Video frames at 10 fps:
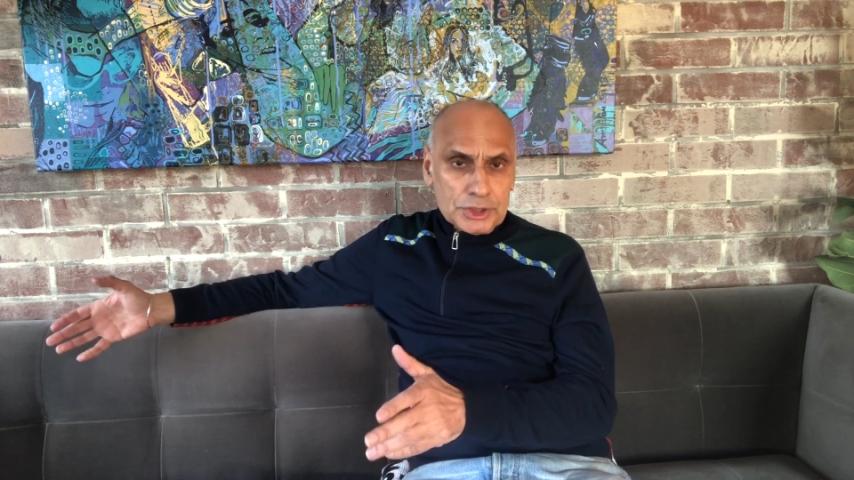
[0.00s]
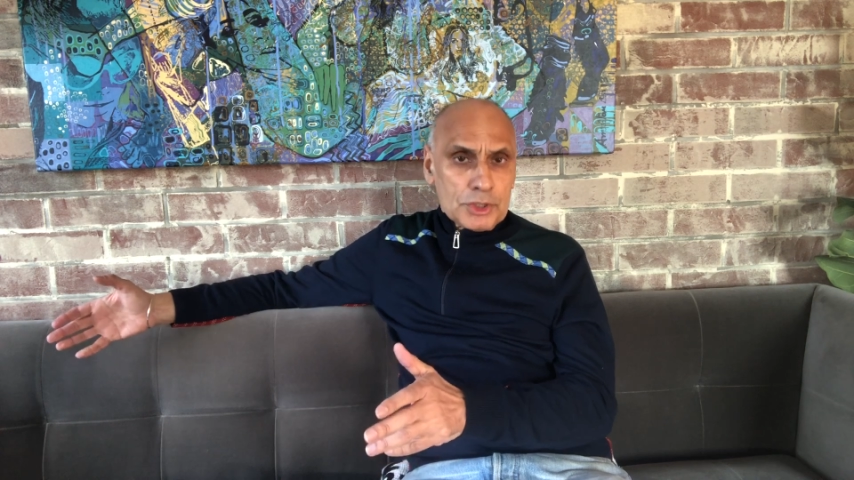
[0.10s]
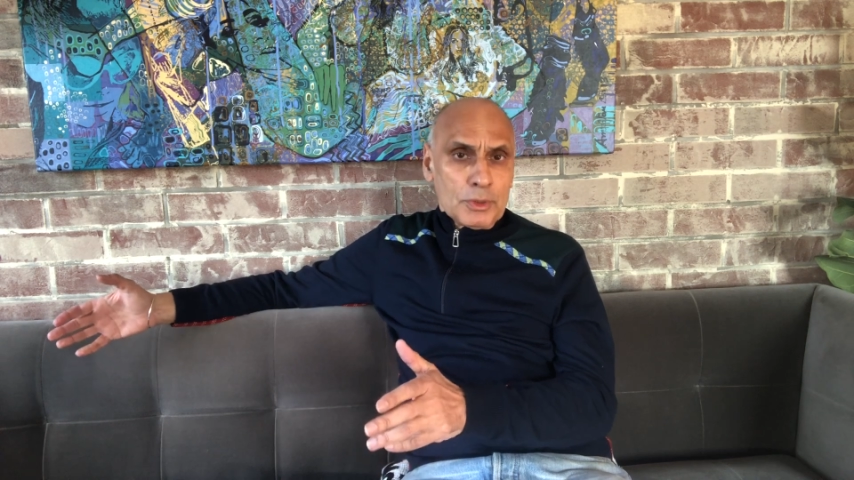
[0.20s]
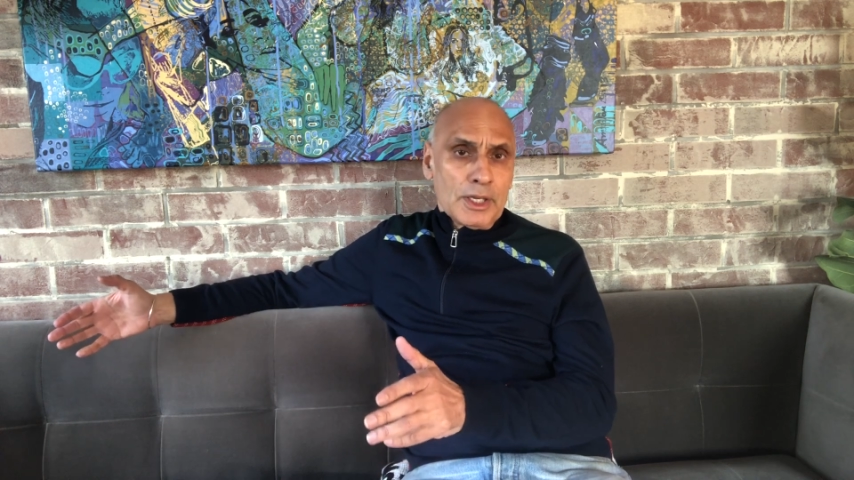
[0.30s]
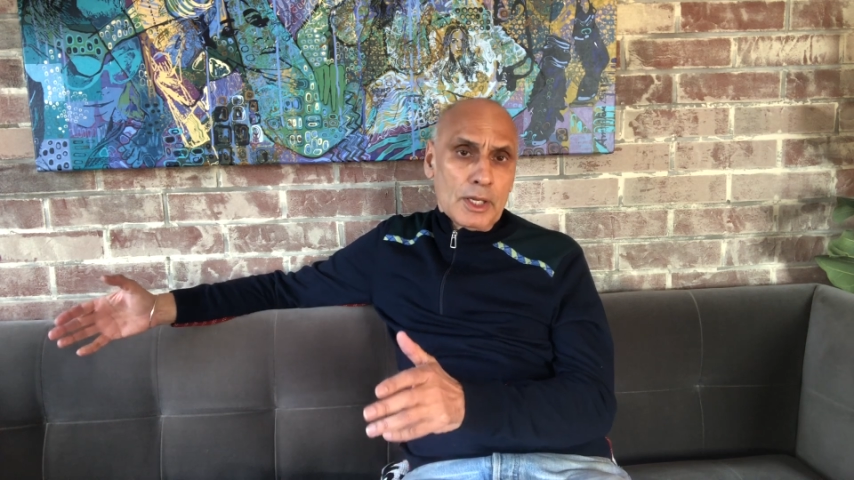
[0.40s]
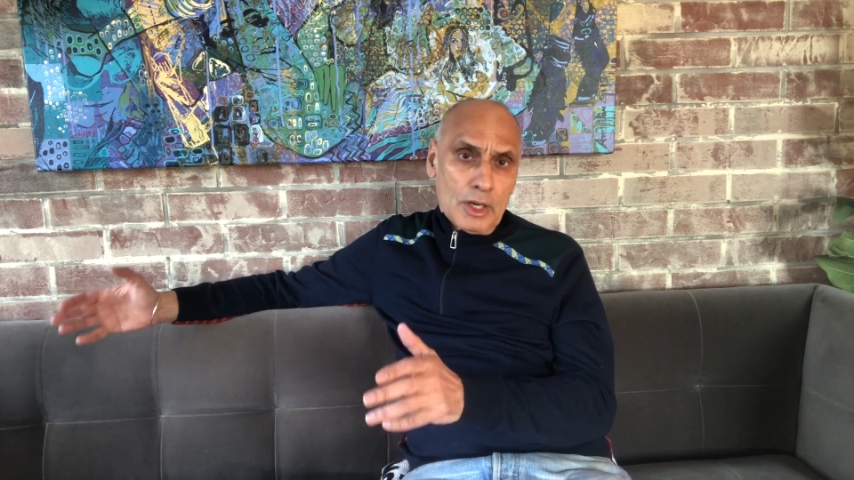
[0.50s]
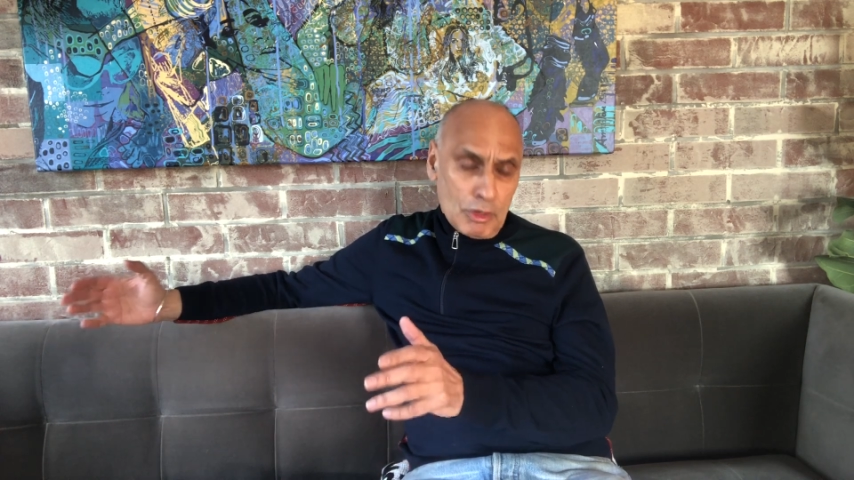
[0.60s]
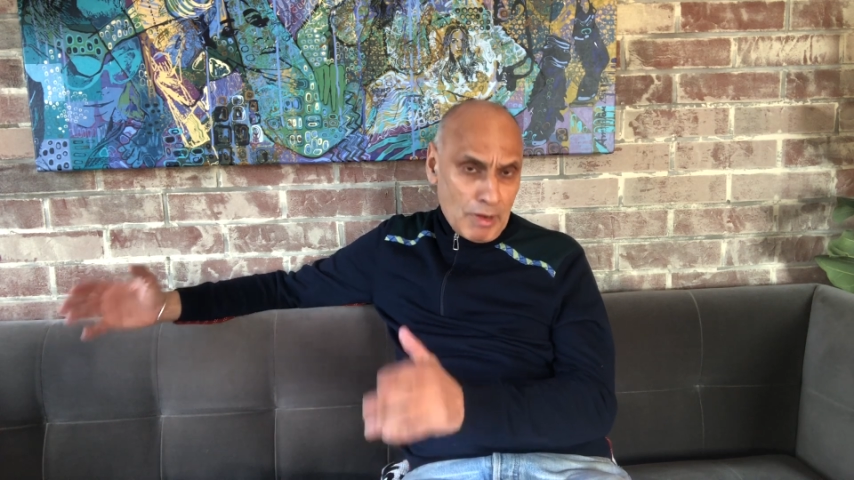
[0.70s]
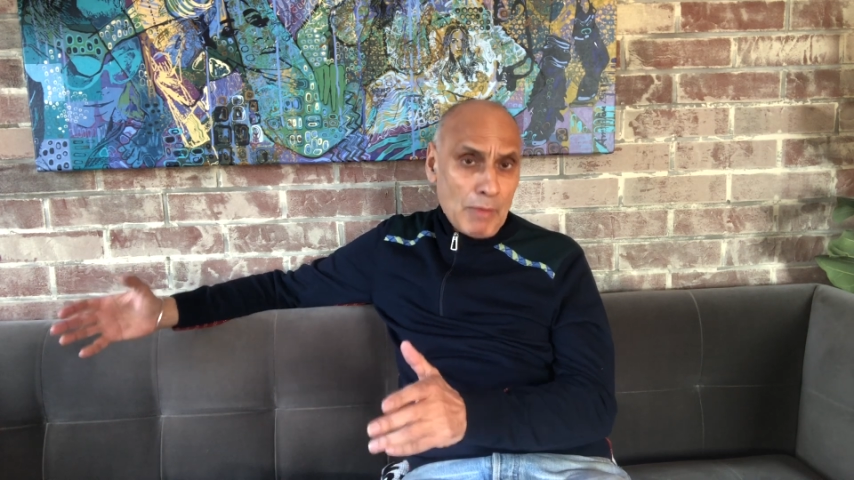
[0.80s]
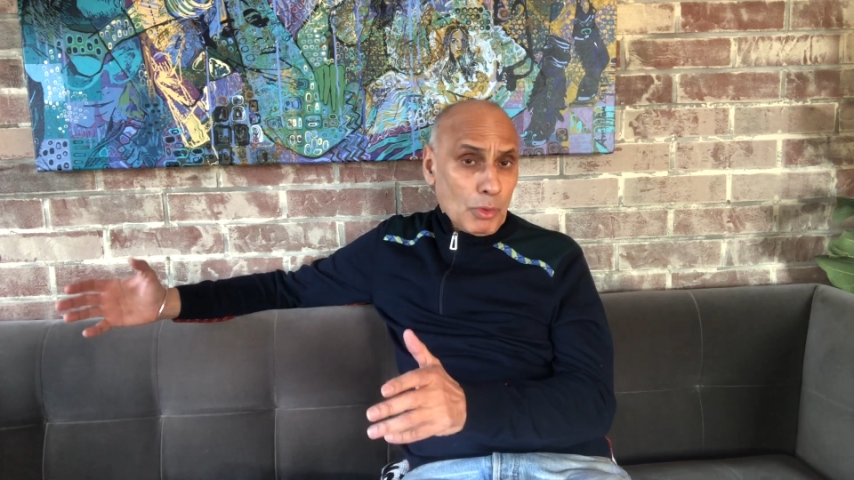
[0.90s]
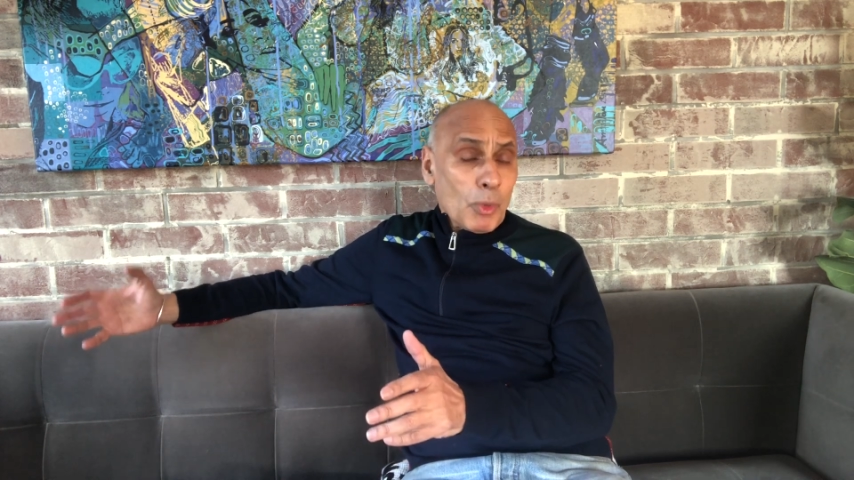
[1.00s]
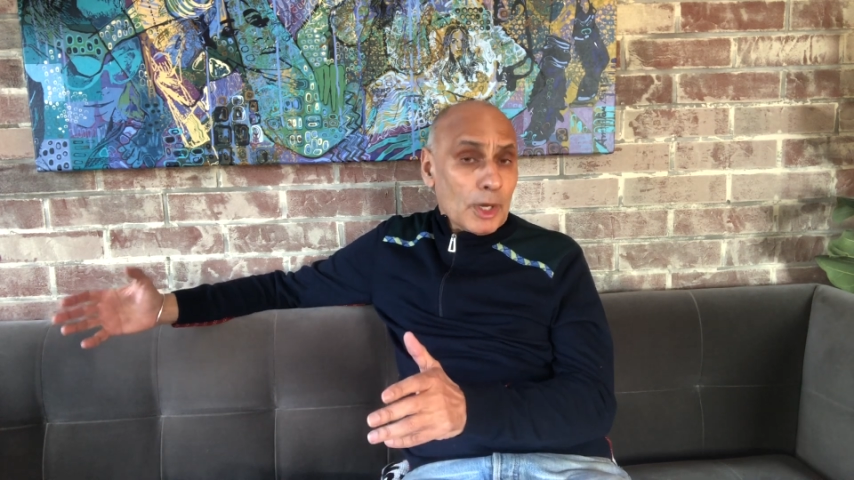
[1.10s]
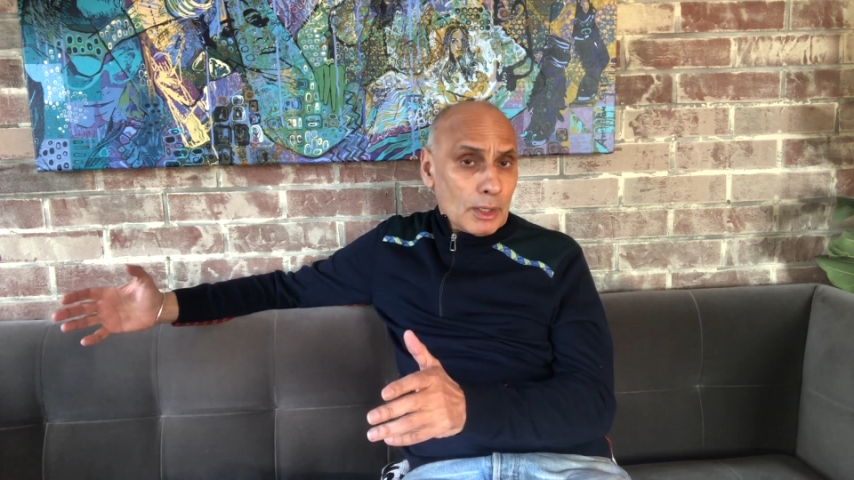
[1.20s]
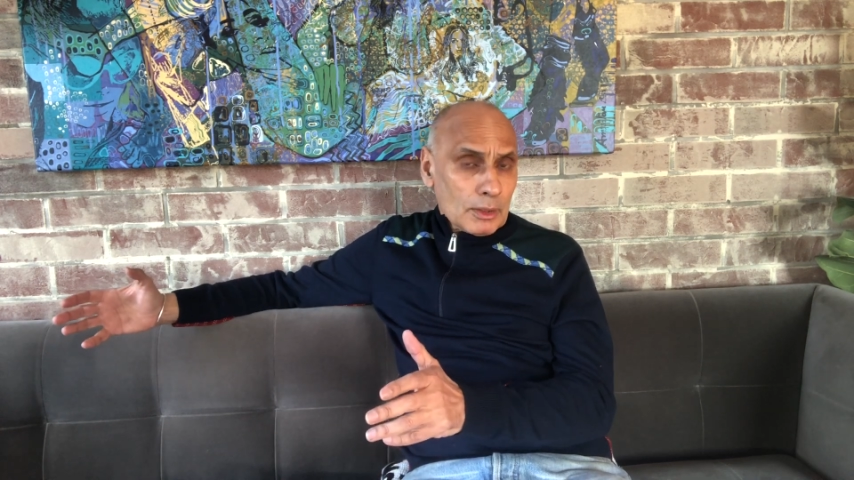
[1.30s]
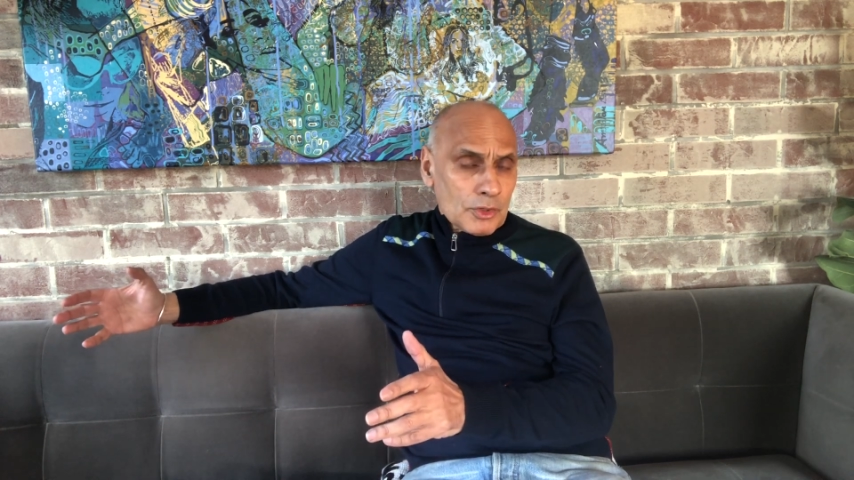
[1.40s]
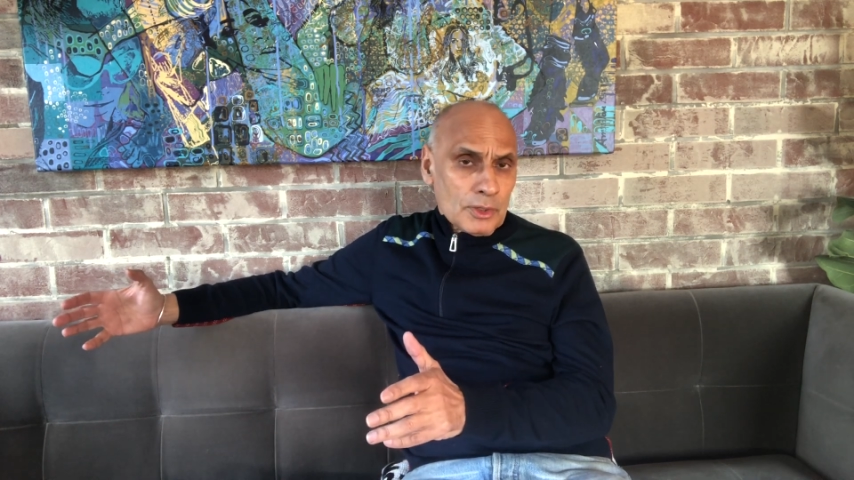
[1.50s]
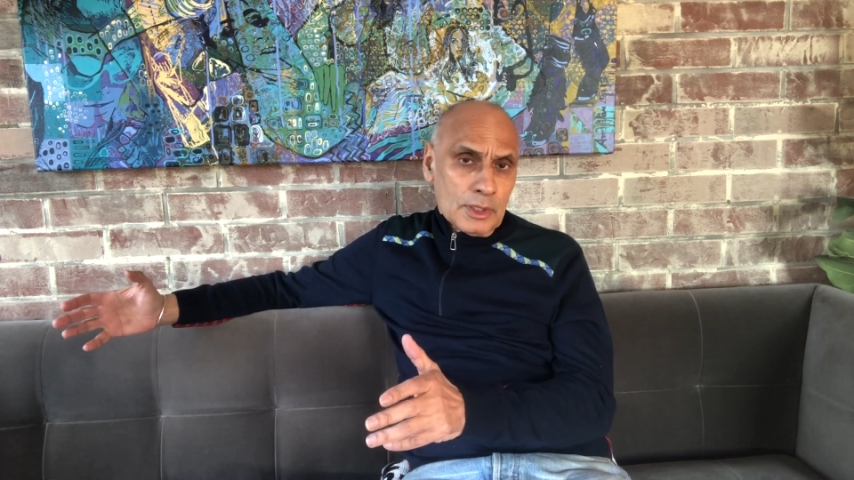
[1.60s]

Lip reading: are doing around the world